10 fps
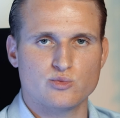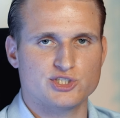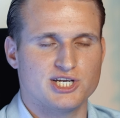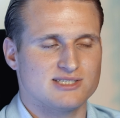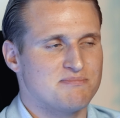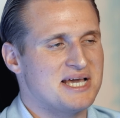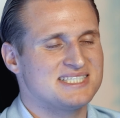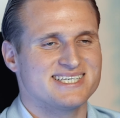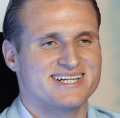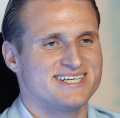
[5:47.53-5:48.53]
which is
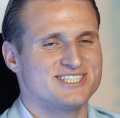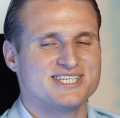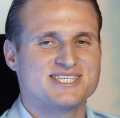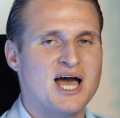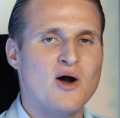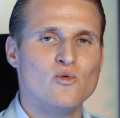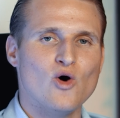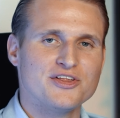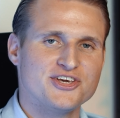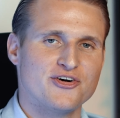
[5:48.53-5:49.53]
basically just
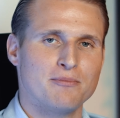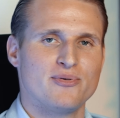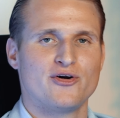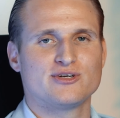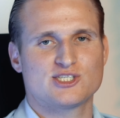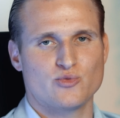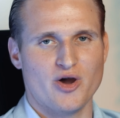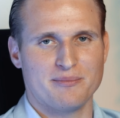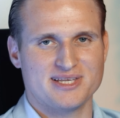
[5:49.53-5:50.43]
€1 per square